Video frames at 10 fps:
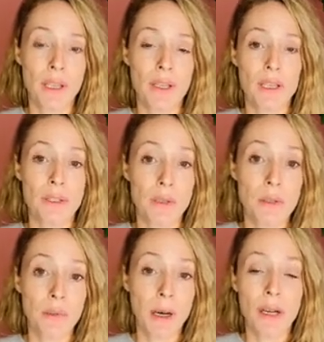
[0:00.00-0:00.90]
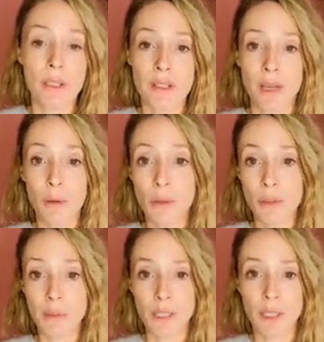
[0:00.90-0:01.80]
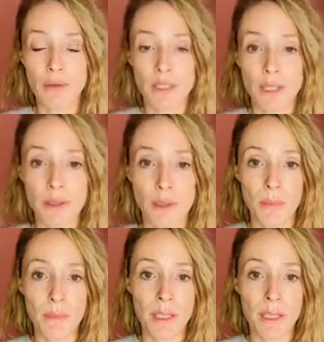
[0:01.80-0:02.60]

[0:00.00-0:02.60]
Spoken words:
There's two parts of our autonomic nervous system,